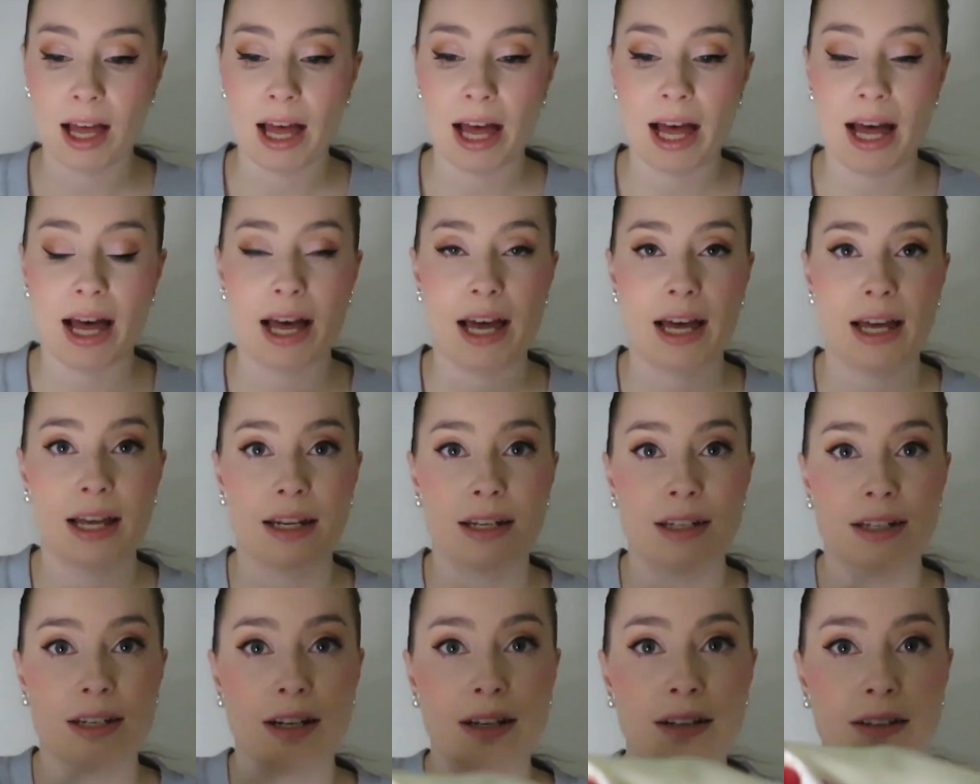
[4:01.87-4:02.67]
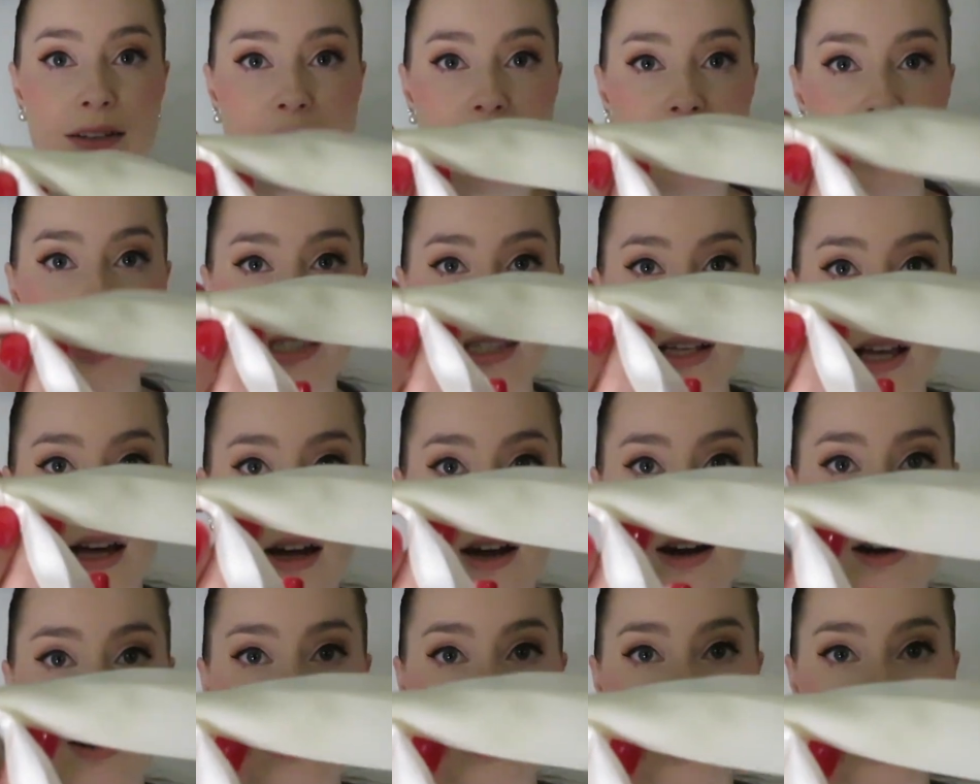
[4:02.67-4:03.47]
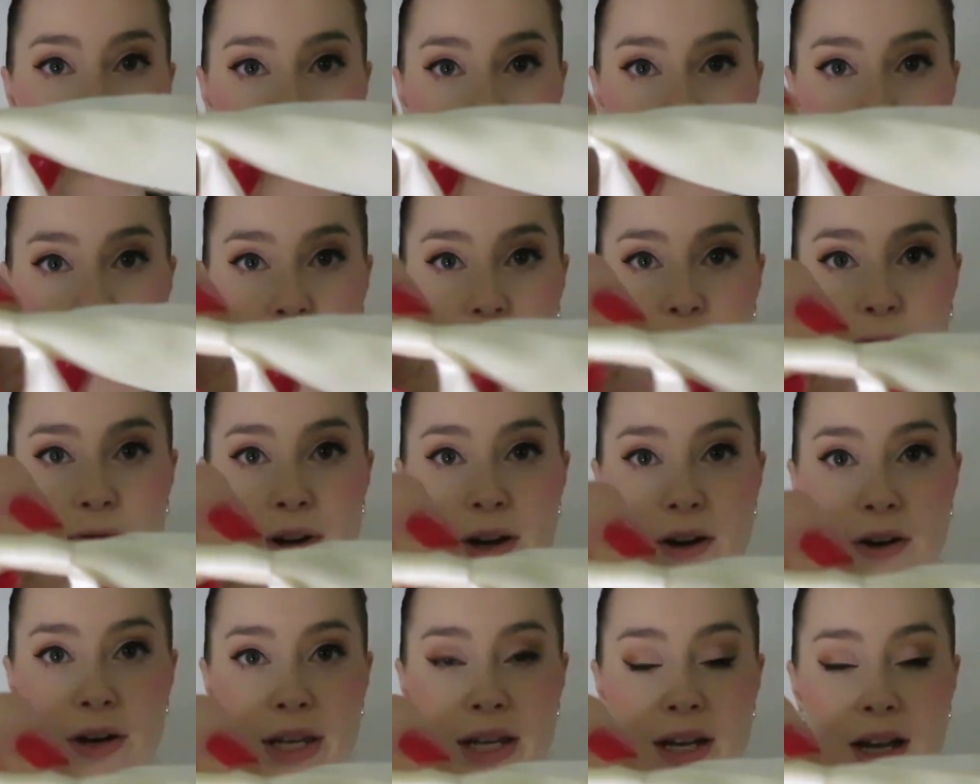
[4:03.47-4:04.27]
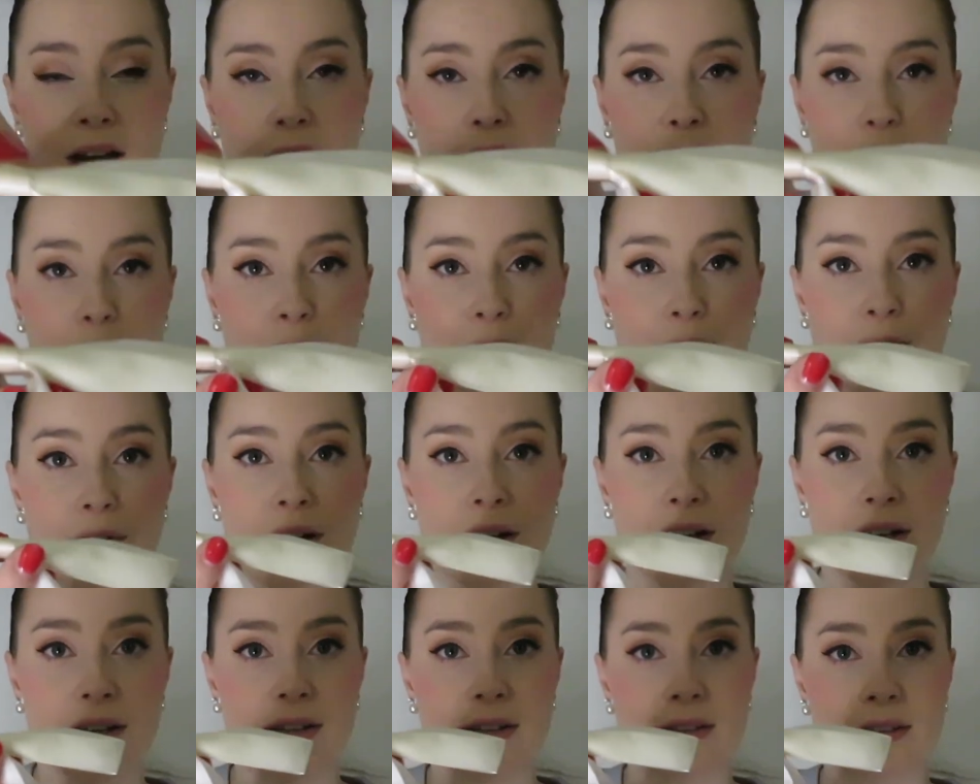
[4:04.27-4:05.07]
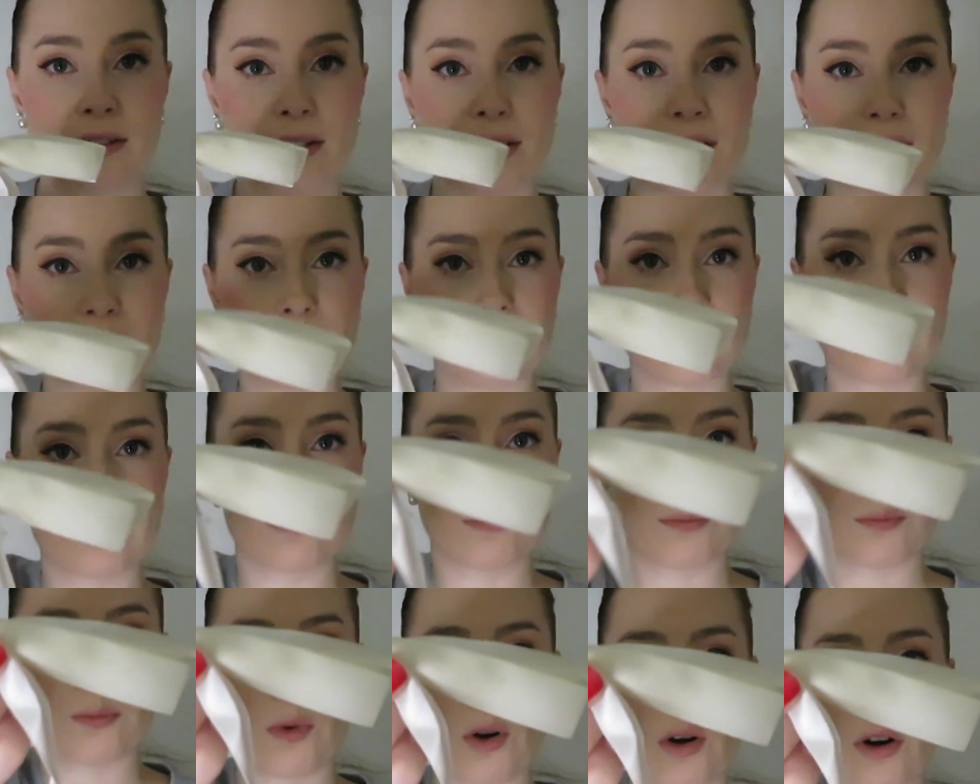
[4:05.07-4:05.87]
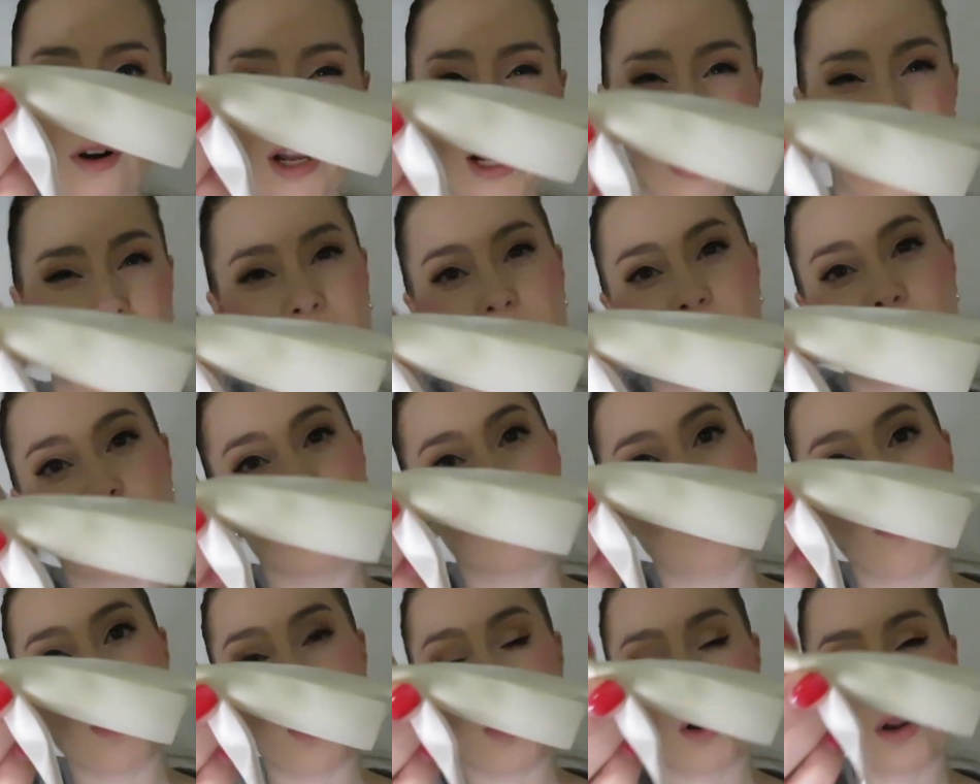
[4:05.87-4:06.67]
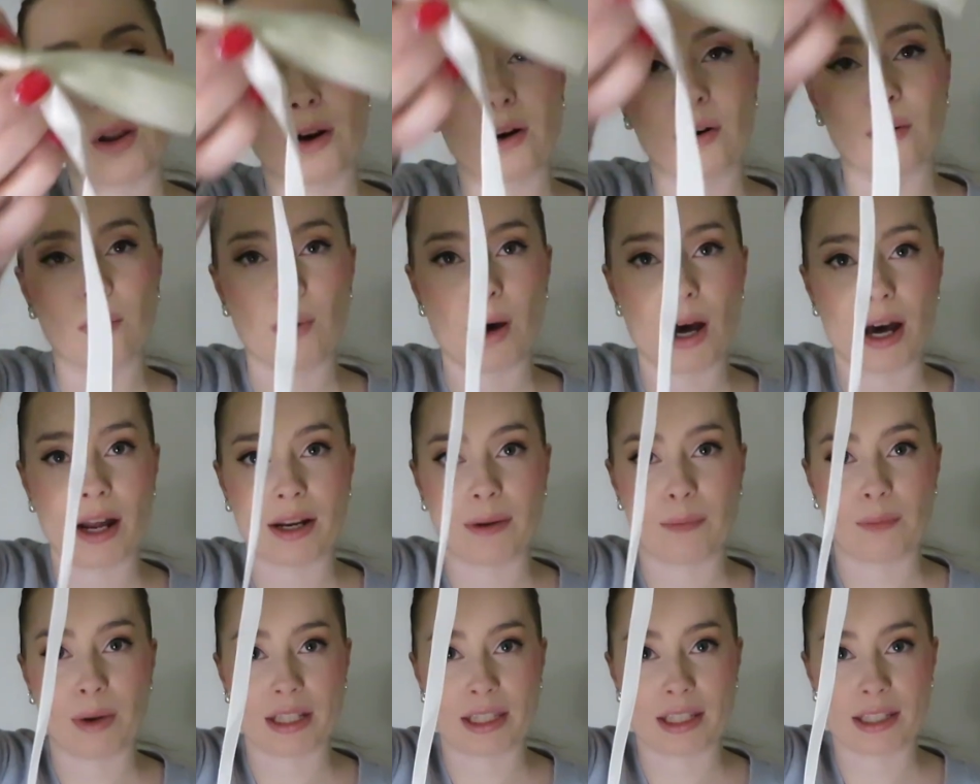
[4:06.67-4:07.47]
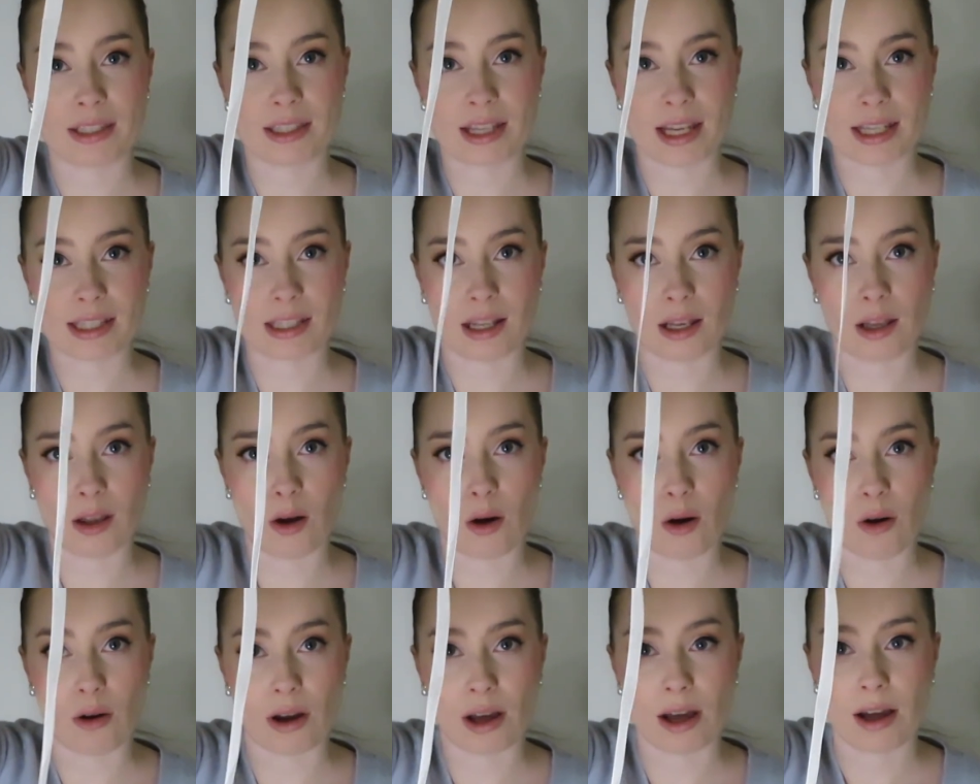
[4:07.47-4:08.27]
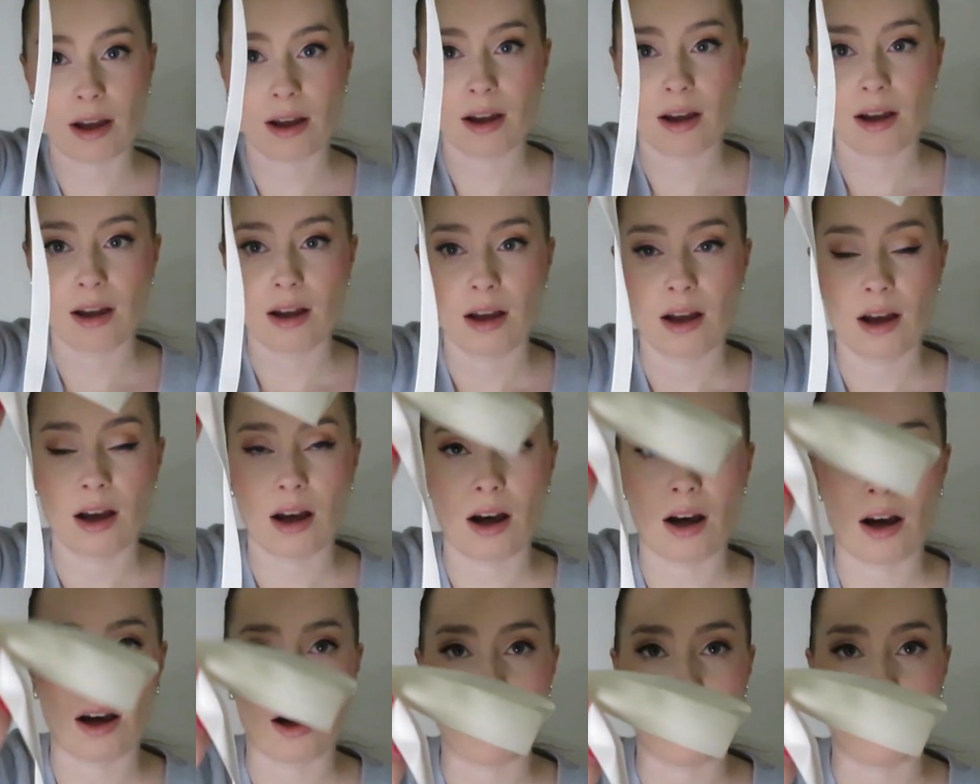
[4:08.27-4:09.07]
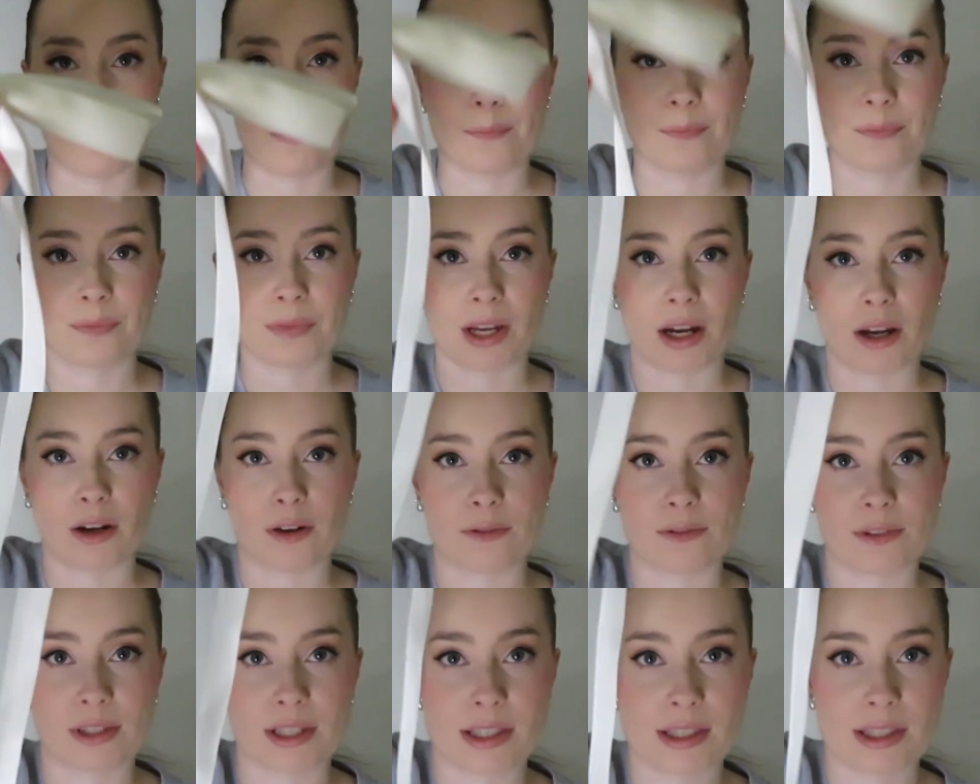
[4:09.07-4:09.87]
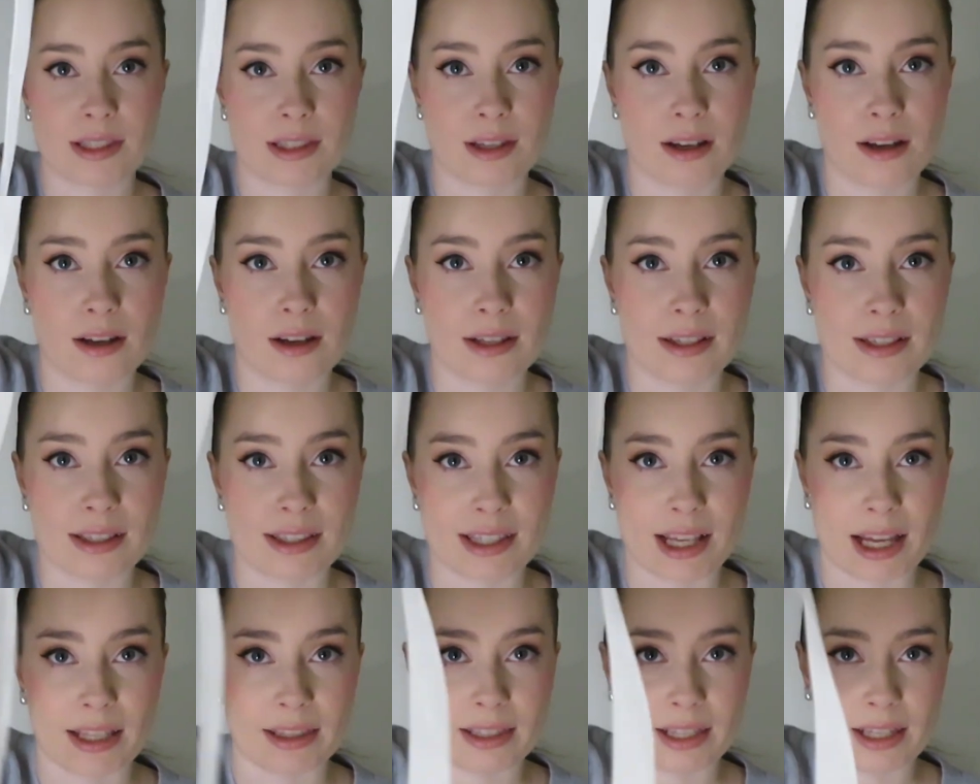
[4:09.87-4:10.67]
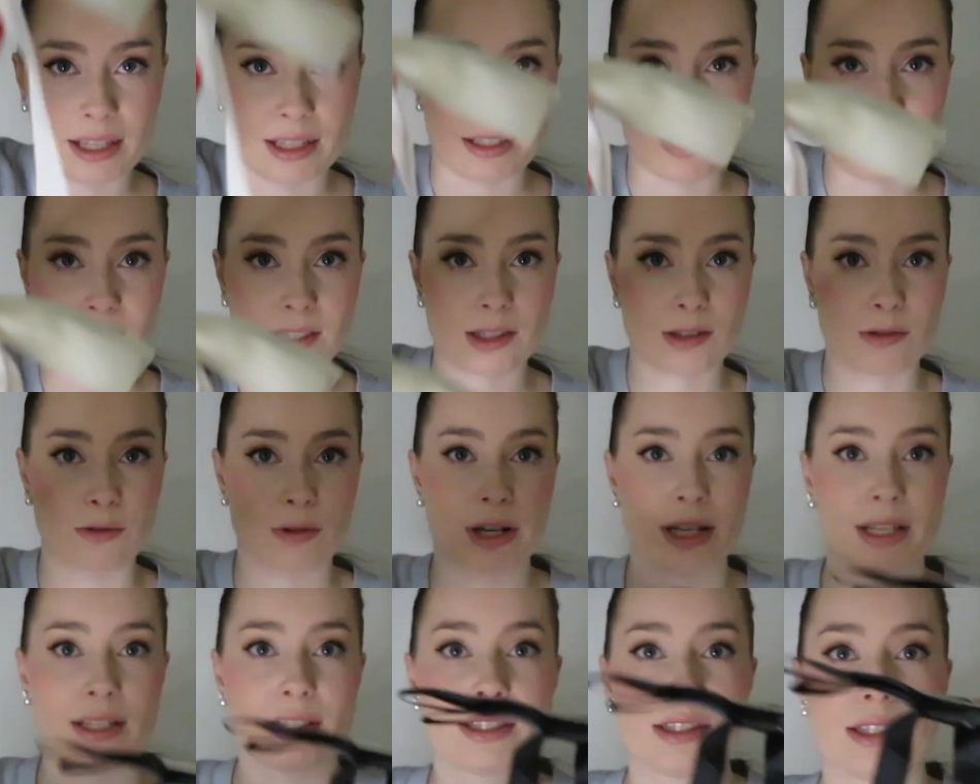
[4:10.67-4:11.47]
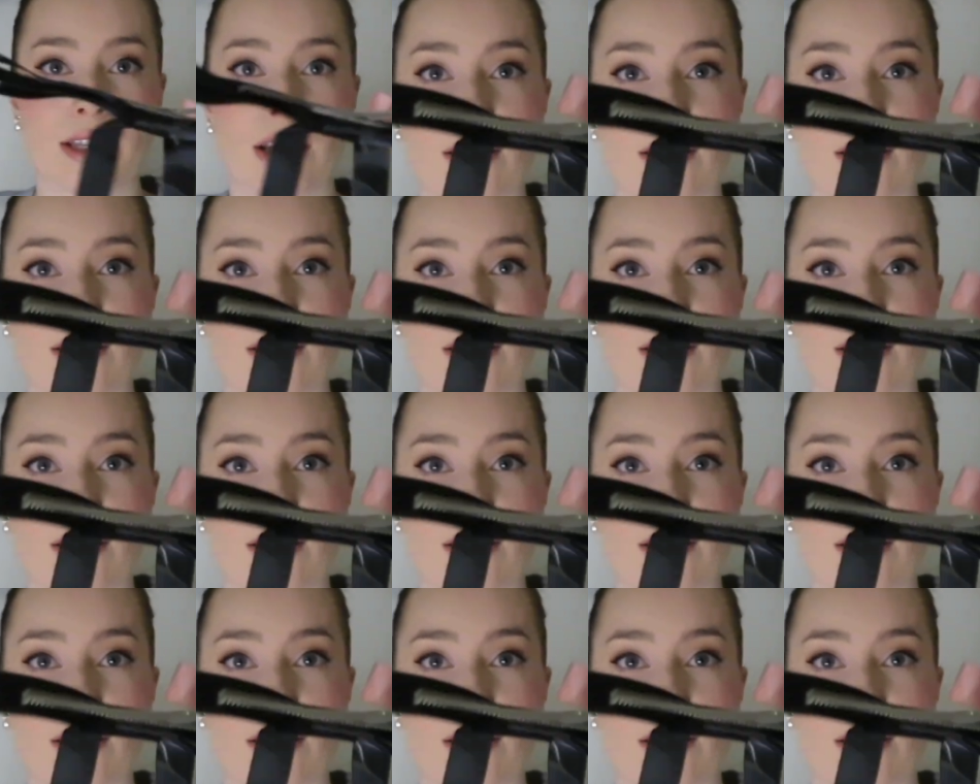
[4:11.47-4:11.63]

And these are kind of very kind of more like a smaller one, but it has long kind of these satin strings